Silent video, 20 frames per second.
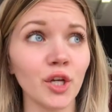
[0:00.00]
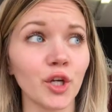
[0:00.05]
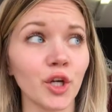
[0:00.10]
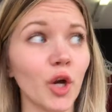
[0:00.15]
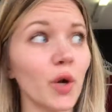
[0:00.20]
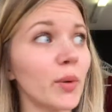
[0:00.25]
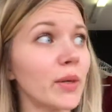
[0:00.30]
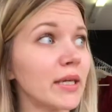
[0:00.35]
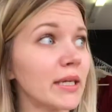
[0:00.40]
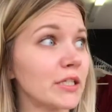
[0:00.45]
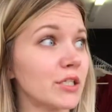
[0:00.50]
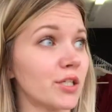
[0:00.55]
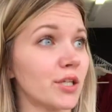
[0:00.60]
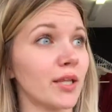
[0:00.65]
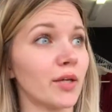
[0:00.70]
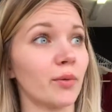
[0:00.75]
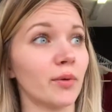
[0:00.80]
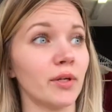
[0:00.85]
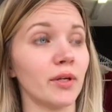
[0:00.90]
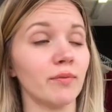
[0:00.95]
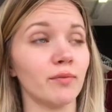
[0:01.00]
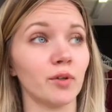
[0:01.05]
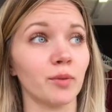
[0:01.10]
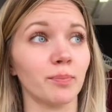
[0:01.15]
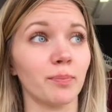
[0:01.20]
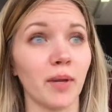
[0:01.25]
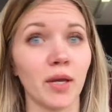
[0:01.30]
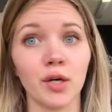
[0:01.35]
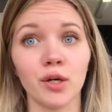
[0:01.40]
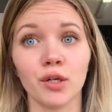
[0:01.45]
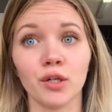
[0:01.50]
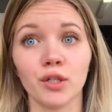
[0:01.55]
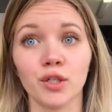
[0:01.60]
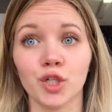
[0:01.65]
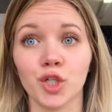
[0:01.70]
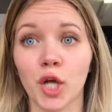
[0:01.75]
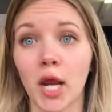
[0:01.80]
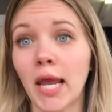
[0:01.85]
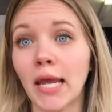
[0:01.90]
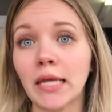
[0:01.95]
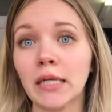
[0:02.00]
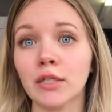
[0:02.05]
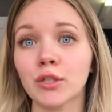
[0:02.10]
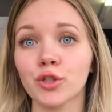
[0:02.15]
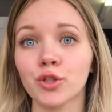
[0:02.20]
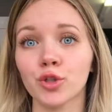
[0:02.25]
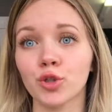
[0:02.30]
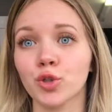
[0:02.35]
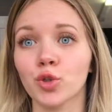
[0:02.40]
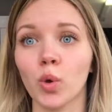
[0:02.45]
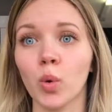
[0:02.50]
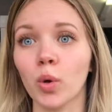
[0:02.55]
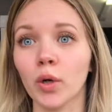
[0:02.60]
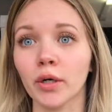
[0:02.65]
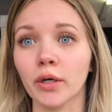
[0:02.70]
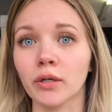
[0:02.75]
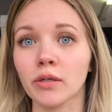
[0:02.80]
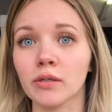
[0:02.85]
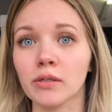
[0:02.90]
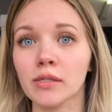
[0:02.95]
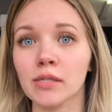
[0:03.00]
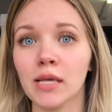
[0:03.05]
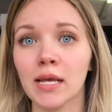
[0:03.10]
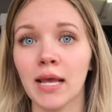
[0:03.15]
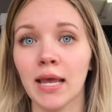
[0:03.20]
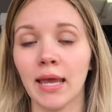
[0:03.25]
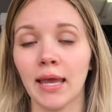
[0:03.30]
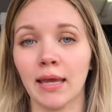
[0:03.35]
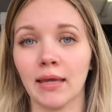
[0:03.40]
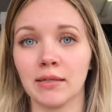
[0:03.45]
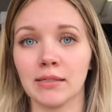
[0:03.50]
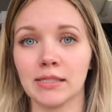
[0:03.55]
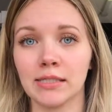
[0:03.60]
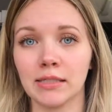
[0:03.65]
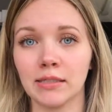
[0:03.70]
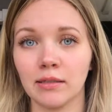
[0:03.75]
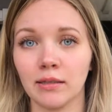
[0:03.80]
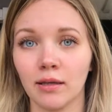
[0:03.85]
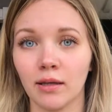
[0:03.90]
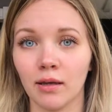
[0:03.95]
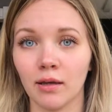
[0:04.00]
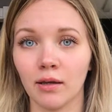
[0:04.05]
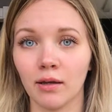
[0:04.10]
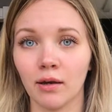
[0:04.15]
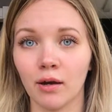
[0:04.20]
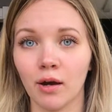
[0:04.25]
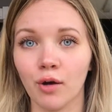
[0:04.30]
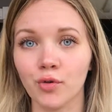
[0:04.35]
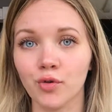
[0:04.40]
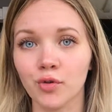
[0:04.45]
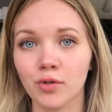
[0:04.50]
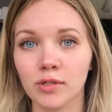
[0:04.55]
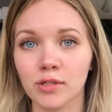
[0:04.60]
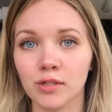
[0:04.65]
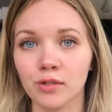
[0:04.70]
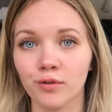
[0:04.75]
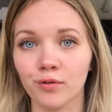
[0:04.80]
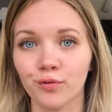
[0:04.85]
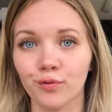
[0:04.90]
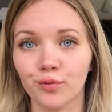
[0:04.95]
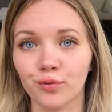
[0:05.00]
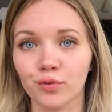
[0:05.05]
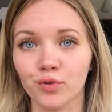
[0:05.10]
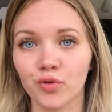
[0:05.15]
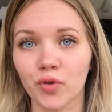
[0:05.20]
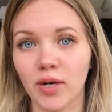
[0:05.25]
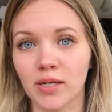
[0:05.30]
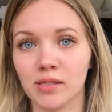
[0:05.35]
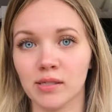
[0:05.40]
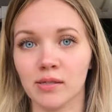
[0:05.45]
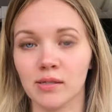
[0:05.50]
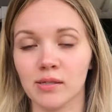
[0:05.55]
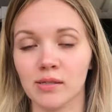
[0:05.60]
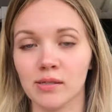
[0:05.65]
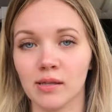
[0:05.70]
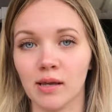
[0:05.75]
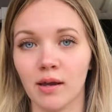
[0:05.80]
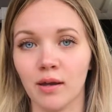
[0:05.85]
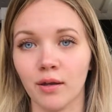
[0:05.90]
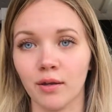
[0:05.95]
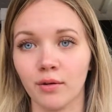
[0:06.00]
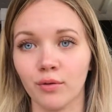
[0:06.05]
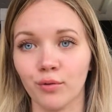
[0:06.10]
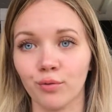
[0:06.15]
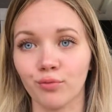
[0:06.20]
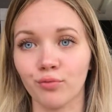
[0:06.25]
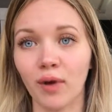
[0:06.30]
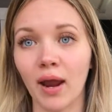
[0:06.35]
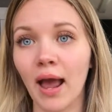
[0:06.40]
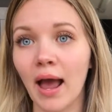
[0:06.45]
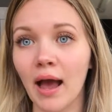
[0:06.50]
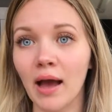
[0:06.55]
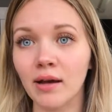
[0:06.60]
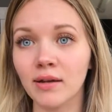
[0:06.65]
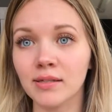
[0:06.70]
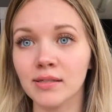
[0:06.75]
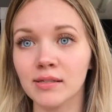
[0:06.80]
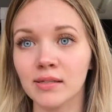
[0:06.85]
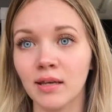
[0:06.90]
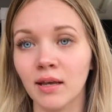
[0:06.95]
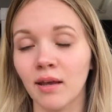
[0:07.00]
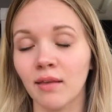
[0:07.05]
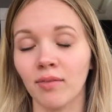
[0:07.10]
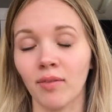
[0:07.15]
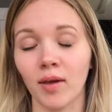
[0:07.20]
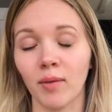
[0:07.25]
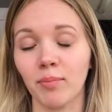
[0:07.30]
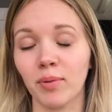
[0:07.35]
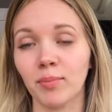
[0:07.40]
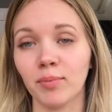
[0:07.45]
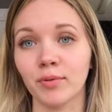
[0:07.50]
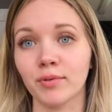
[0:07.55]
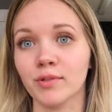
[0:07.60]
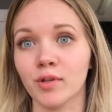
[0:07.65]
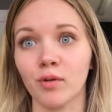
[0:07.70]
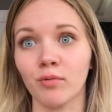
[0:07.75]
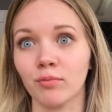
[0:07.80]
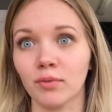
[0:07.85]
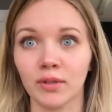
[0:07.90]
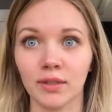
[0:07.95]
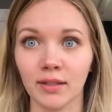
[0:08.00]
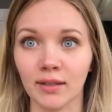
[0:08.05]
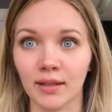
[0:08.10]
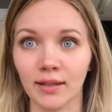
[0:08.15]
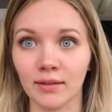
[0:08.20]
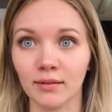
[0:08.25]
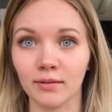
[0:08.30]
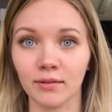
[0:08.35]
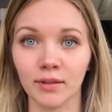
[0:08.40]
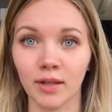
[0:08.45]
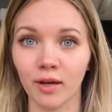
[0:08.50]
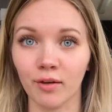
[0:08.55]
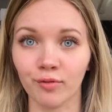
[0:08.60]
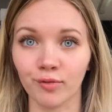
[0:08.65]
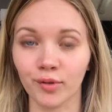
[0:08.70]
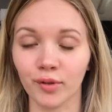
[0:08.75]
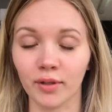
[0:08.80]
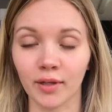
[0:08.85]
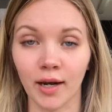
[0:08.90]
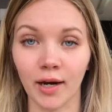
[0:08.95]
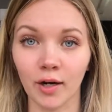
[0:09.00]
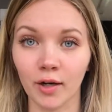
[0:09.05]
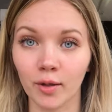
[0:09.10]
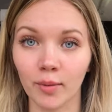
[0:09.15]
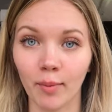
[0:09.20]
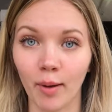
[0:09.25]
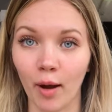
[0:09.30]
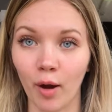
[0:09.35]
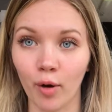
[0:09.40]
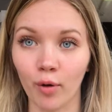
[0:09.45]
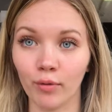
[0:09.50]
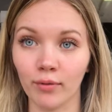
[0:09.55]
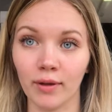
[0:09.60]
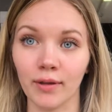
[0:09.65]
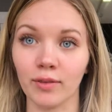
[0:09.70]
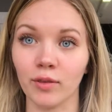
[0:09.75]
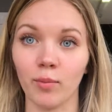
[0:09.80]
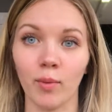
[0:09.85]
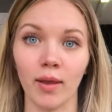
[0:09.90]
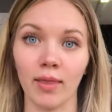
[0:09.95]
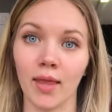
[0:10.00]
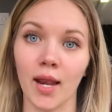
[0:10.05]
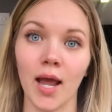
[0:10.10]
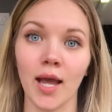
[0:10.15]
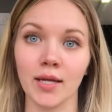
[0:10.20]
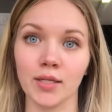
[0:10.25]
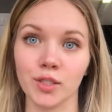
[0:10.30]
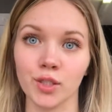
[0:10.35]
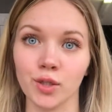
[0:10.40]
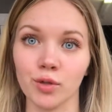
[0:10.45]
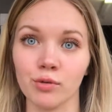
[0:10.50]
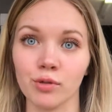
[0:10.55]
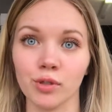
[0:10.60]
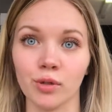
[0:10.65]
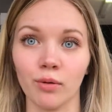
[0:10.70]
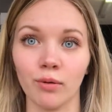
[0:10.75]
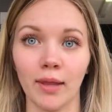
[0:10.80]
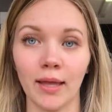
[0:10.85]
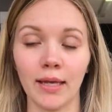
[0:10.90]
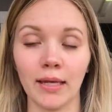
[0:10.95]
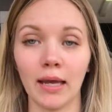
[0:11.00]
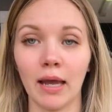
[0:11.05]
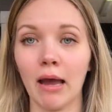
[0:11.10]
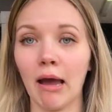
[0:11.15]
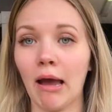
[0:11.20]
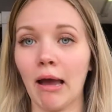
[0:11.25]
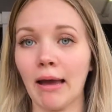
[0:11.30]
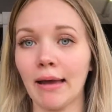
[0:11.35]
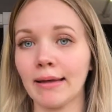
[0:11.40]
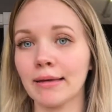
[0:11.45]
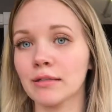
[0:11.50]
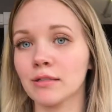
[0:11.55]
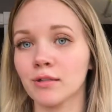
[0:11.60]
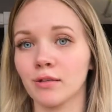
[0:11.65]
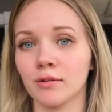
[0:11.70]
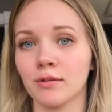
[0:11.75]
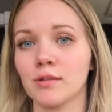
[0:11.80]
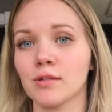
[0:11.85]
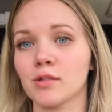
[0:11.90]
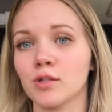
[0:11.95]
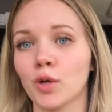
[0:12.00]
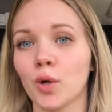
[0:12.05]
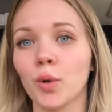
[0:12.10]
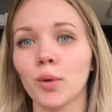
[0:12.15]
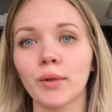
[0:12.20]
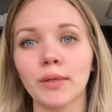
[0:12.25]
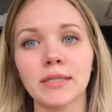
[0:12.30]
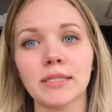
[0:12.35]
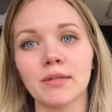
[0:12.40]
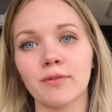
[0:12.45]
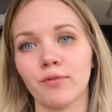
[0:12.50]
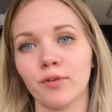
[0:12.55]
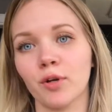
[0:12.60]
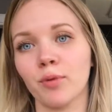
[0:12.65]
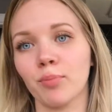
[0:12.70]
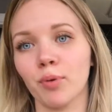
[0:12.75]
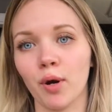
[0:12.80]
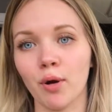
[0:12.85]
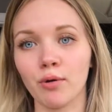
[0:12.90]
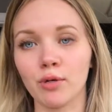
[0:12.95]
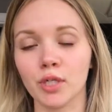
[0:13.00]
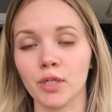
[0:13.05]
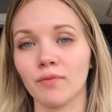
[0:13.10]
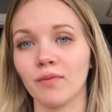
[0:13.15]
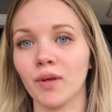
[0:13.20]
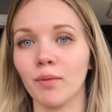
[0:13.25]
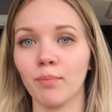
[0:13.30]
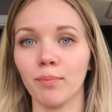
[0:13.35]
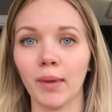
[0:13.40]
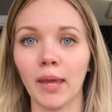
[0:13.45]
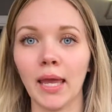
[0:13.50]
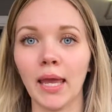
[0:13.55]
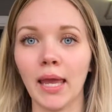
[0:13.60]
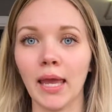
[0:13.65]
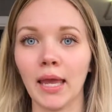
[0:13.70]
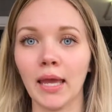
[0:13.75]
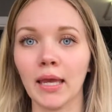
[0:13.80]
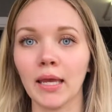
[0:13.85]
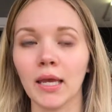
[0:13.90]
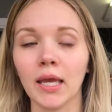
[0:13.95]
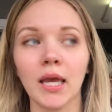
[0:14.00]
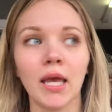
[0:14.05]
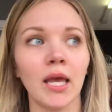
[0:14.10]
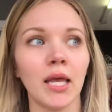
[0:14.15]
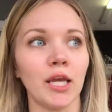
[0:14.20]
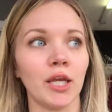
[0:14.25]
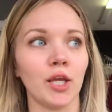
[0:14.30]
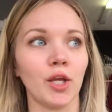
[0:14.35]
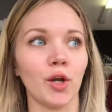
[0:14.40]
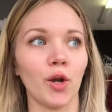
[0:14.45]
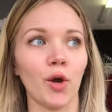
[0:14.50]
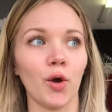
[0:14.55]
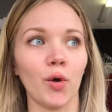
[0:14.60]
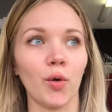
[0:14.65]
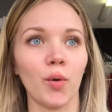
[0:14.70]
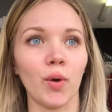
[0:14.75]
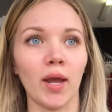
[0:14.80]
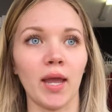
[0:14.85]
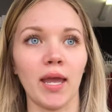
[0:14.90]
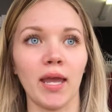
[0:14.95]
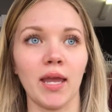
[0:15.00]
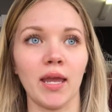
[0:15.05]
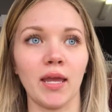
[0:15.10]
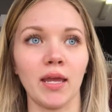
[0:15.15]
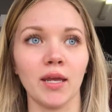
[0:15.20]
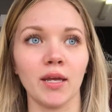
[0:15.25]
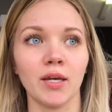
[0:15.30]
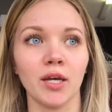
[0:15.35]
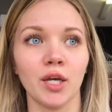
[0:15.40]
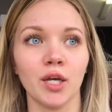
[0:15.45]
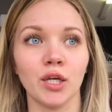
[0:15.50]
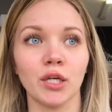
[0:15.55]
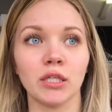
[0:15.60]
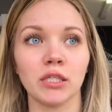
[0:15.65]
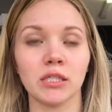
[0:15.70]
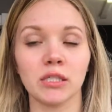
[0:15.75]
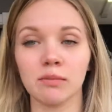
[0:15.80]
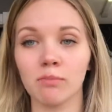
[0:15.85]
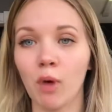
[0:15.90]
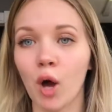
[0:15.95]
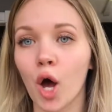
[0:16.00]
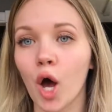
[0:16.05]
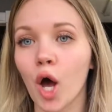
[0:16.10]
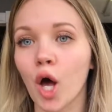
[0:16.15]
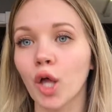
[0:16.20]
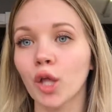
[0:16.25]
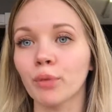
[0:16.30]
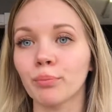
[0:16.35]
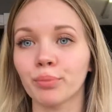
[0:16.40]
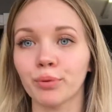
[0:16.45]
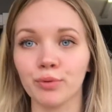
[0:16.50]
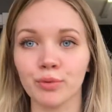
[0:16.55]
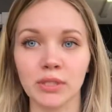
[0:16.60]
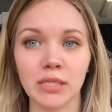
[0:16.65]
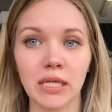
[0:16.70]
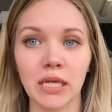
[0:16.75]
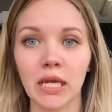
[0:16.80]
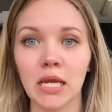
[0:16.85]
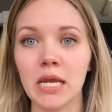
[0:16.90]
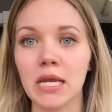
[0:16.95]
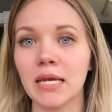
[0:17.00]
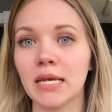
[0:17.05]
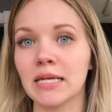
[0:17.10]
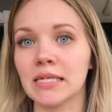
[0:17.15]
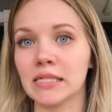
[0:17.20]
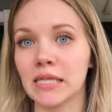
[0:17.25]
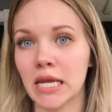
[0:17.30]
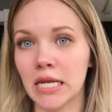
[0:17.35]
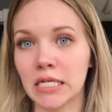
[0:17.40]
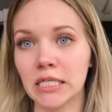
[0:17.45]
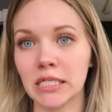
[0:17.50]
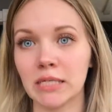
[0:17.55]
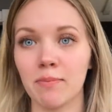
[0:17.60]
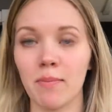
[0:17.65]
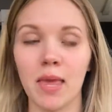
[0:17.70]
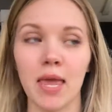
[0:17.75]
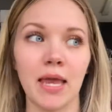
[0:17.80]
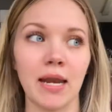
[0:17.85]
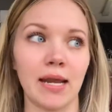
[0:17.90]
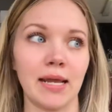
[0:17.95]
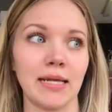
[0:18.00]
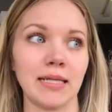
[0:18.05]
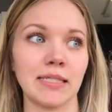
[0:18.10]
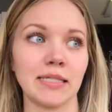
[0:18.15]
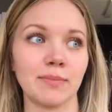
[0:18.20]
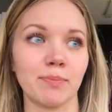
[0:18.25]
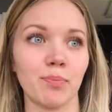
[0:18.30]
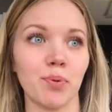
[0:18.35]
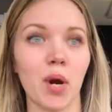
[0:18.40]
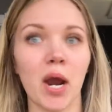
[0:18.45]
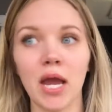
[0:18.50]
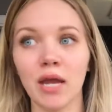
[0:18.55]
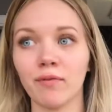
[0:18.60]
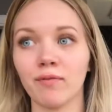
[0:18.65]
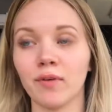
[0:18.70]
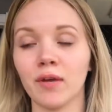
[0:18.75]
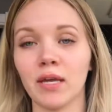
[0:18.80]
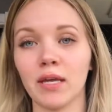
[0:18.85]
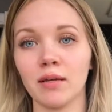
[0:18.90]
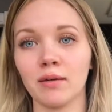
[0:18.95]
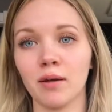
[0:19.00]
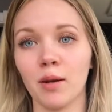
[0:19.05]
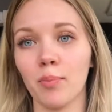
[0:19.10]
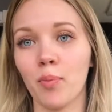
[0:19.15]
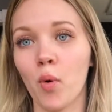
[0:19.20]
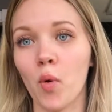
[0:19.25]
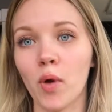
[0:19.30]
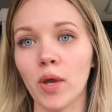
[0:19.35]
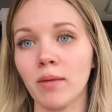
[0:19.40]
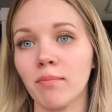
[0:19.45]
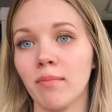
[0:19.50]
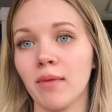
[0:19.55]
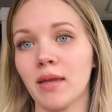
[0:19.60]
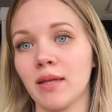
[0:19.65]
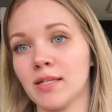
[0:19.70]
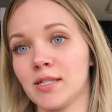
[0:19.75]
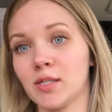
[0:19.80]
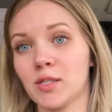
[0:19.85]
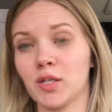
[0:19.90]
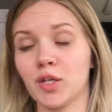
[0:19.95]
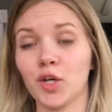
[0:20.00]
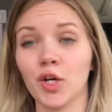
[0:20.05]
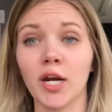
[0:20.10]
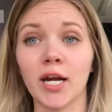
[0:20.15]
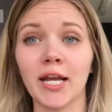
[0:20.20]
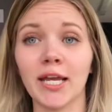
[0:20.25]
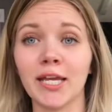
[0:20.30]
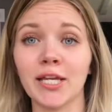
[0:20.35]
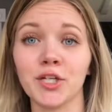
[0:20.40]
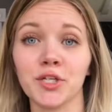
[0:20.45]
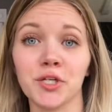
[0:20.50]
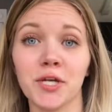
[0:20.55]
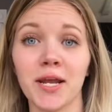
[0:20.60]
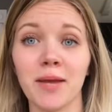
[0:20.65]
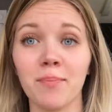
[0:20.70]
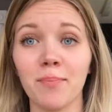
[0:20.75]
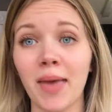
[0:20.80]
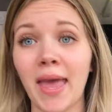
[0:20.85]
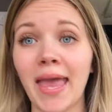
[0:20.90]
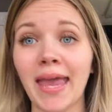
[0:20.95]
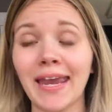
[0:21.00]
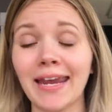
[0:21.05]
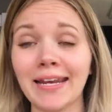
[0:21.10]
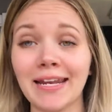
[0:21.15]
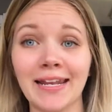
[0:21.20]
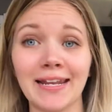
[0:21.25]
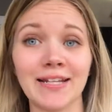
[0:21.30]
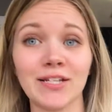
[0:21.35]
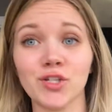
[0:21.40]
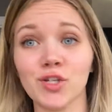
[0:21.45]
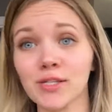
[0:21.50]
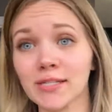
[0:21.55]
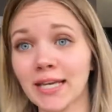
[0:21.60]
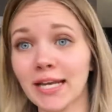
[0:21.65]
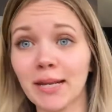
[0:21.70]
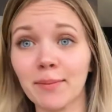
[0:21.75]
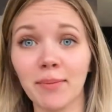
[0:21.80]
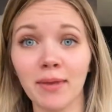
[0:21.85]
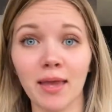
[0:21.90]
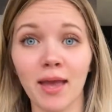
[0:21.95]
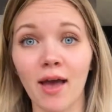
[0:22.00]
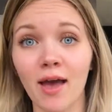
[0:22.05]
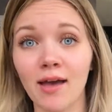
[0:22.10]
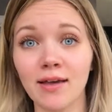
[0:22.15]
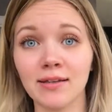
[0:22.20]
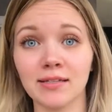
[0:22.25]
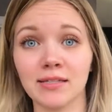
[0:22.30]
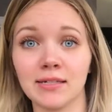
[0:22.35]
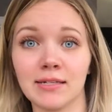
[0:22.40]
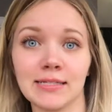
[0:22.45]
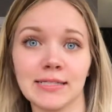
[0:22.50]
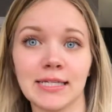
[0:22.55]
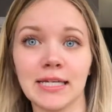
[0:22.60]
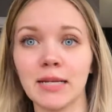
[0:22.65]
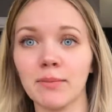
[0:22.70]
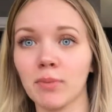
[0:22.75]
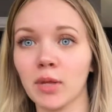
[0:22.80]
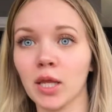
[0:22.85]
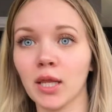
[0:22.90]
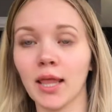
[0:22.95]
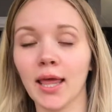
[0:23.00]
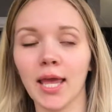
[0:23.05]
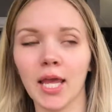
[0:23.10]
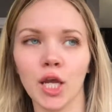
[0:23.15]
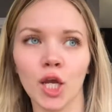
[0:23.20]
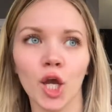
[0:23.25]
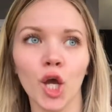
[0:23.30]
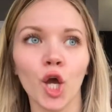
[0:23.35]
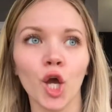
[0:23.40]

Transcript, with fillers: going into like one of your bigger chain stores and seeing hundreds of dresses on racks that people don't really like love and care about like the way that I do. So like I took this totally different approach of it being, you know, a small boutique, it's intimate, it's private appointments, you're gonna get champagne and it's just gonna be us and it's gonna be like